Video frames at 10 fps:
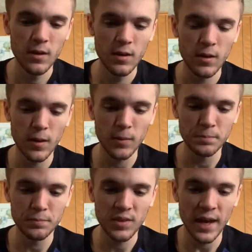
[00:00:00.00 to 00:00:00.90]

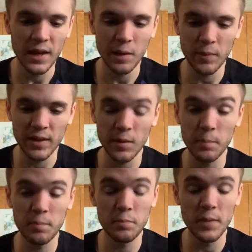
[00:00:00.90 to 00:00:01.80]
That, and I'm not the
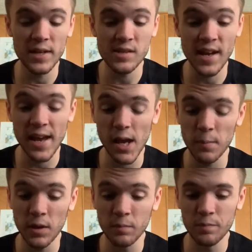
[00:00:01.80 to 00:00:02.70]
best at
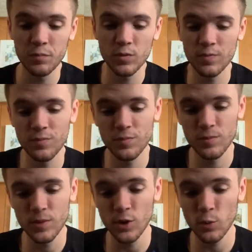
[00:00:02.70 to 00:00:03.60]
aiming
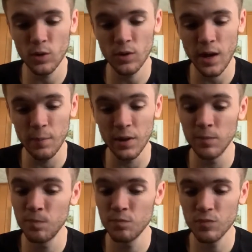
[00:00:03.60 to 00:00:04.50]
in the world. I
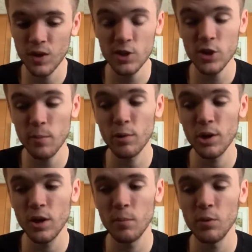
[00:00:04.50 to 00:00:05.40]
mean, I shot pretty
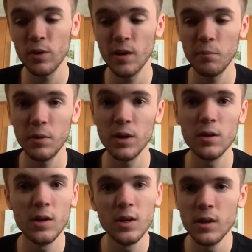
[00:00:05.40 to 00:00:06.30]
good at boot camp, but
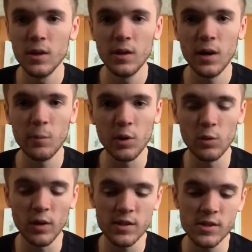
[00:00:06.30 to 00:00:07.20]
I'm a little
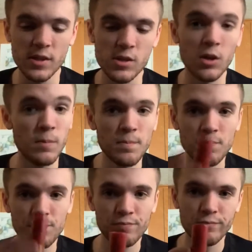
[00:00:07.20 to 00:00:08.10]
rusty, so
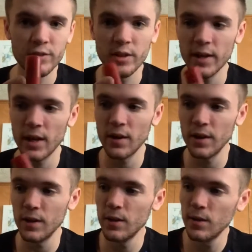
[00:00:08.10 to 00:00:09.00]
I
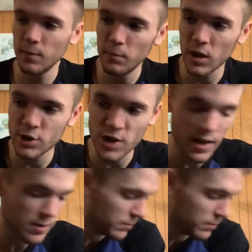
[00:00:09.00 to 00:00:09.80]
carry buckshot.